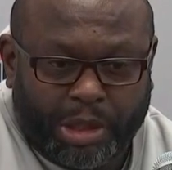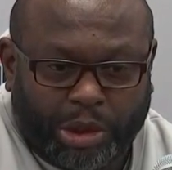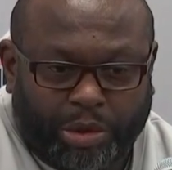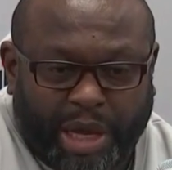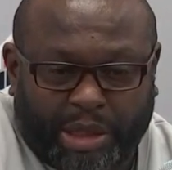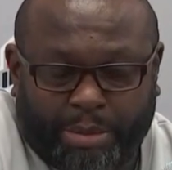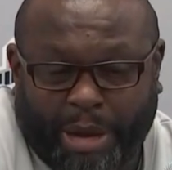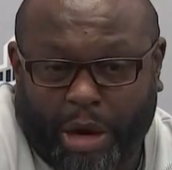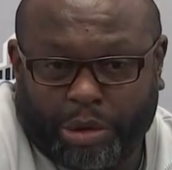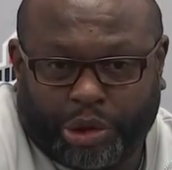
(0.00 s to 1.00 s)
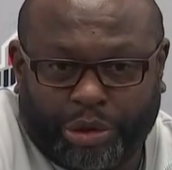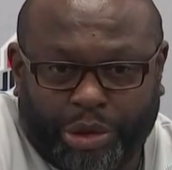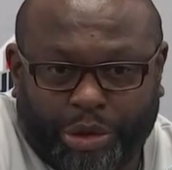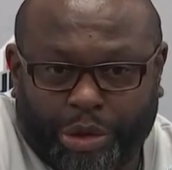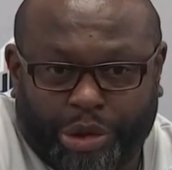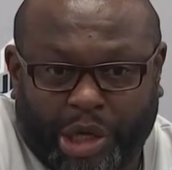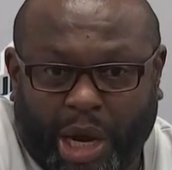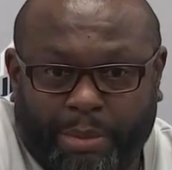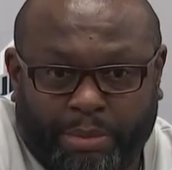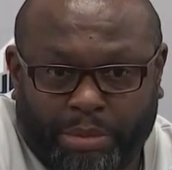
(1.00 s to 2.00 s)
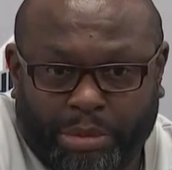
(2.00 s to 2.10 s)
So that empowers you to do your job.